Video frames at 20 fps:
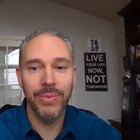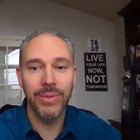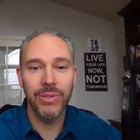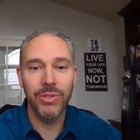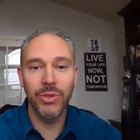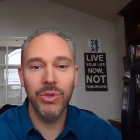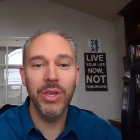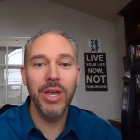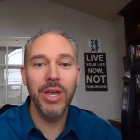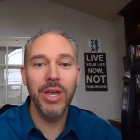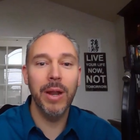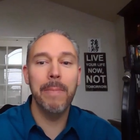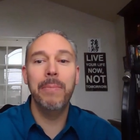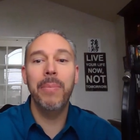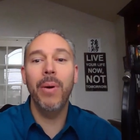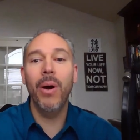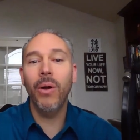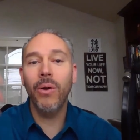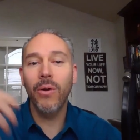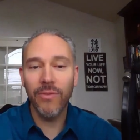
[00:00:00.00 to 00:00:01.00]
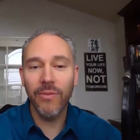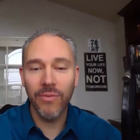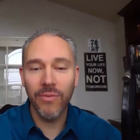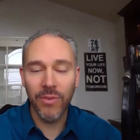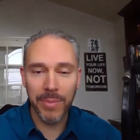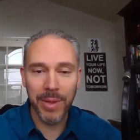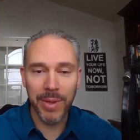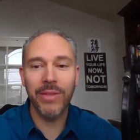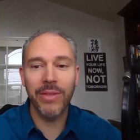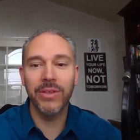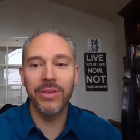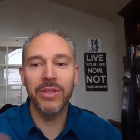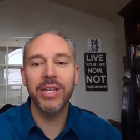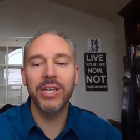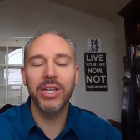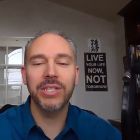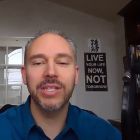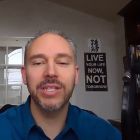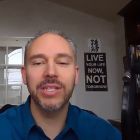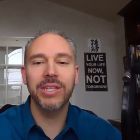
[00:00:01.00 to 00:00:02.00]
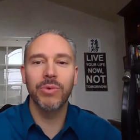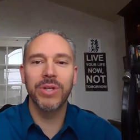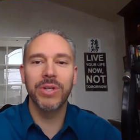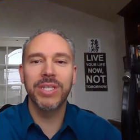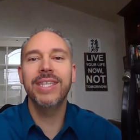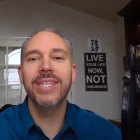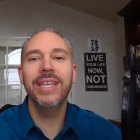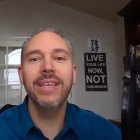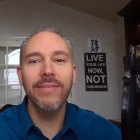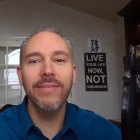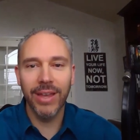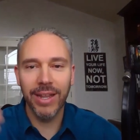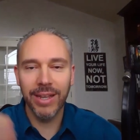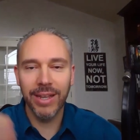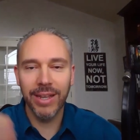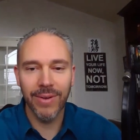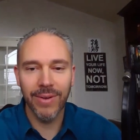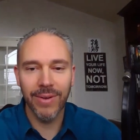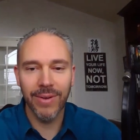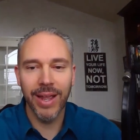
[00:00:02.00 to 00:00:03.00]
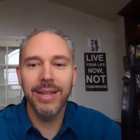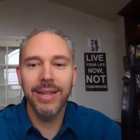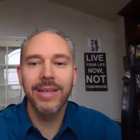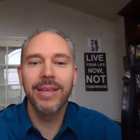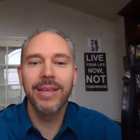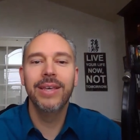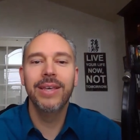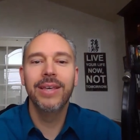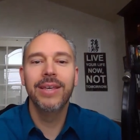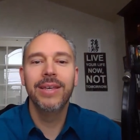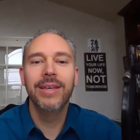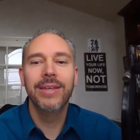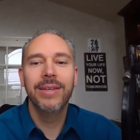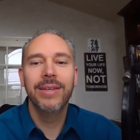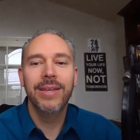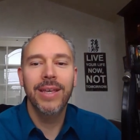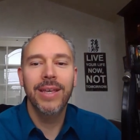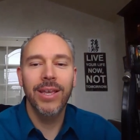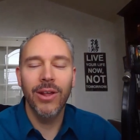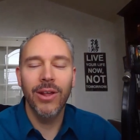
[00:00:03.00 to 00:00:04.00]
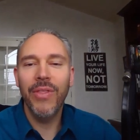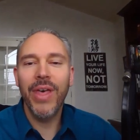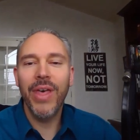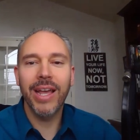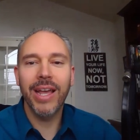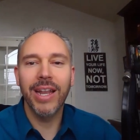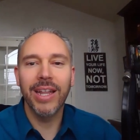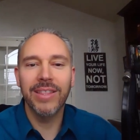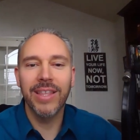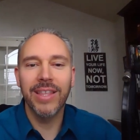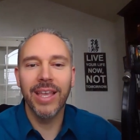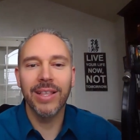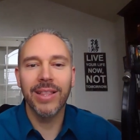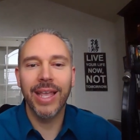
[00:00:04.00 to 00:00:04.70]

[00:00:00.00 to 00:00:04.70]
So you got to borrow from it rather than just receive it, right? right? You know, that kind of thing.